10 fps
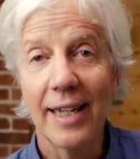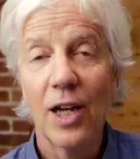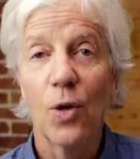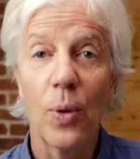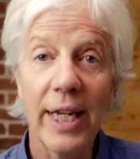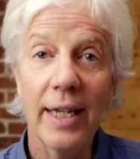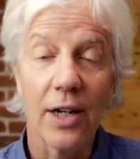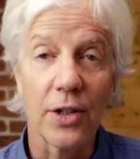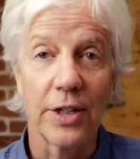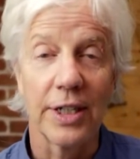we are
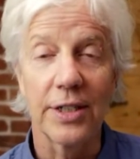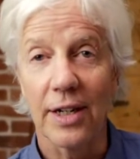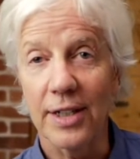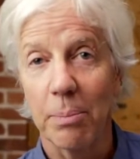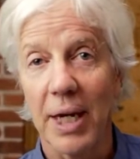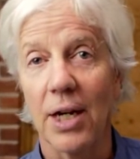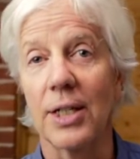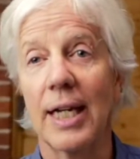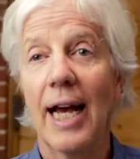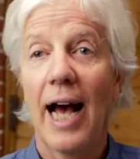going to talk
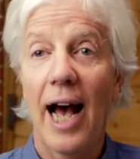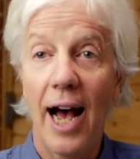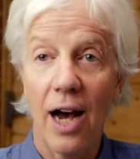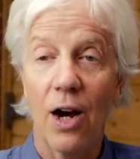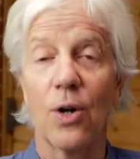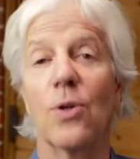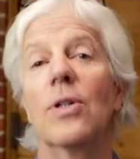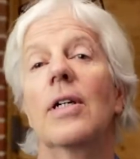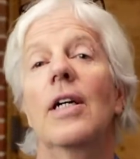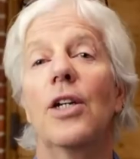about
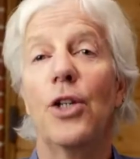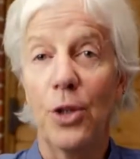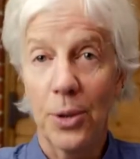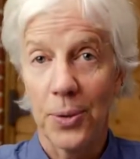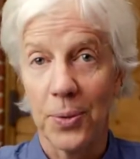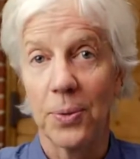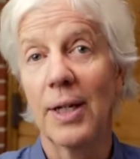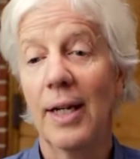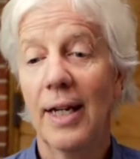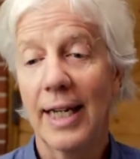how you
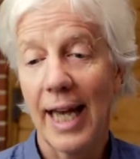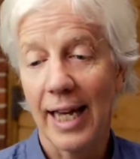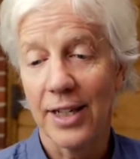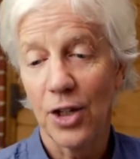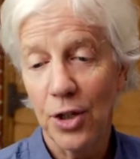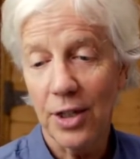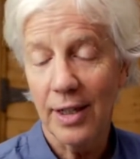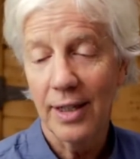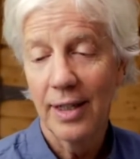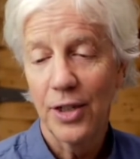can
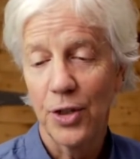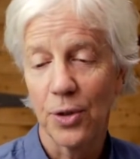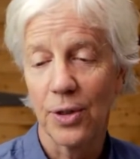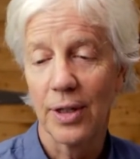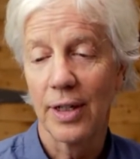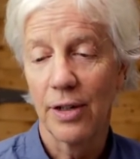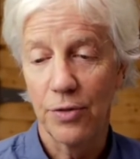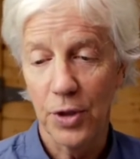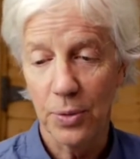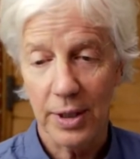hook your
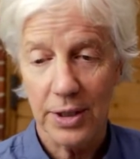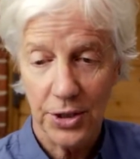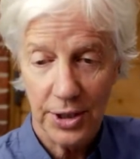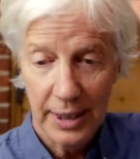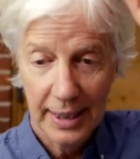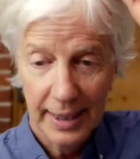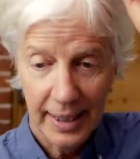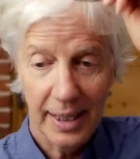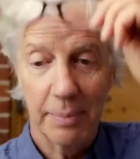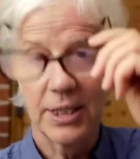viewers.
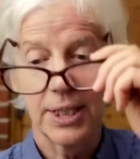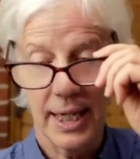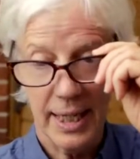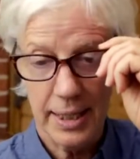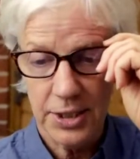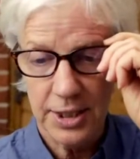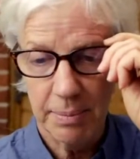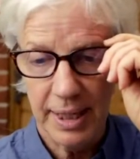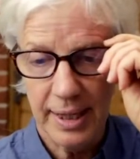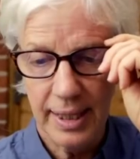Let me see, I got to see
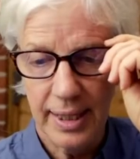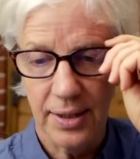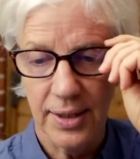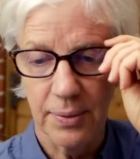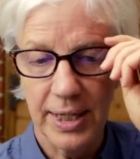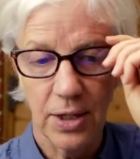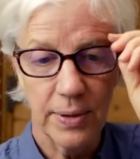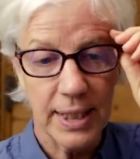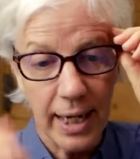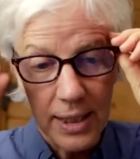my thing here. Here we go with
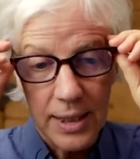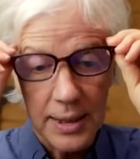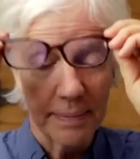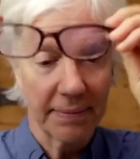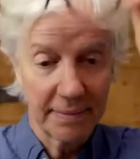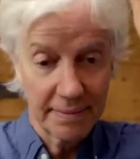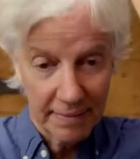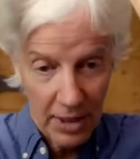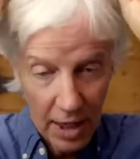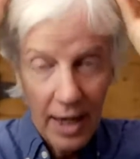title,
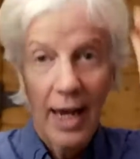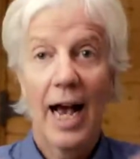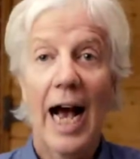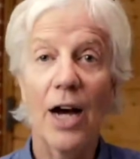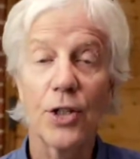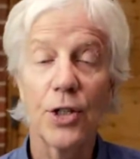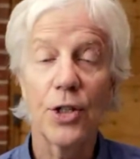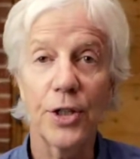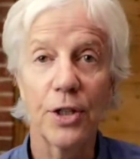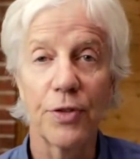how to hook your
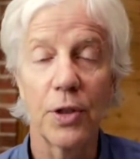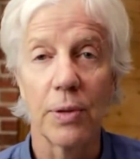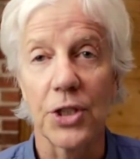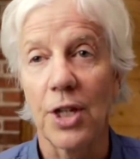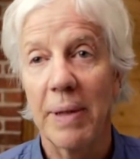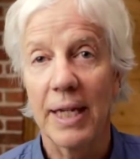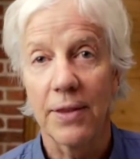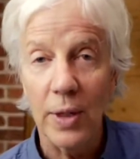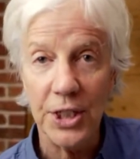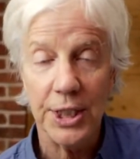viewers. I mean, the
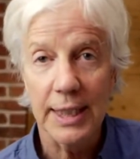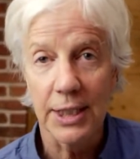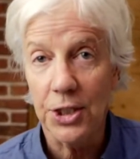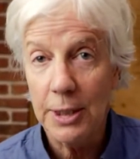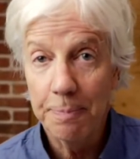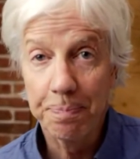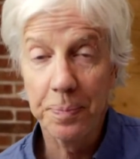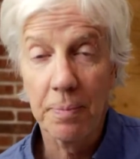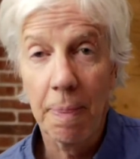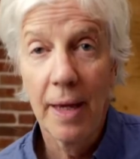question is,
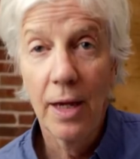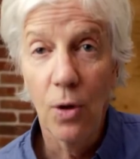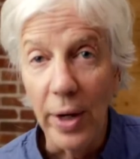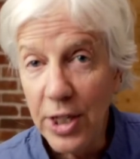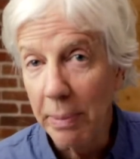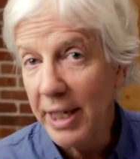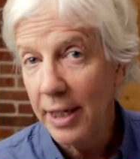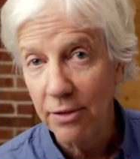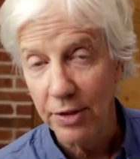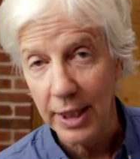when you're making
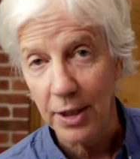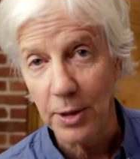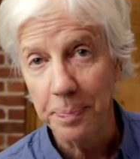a video,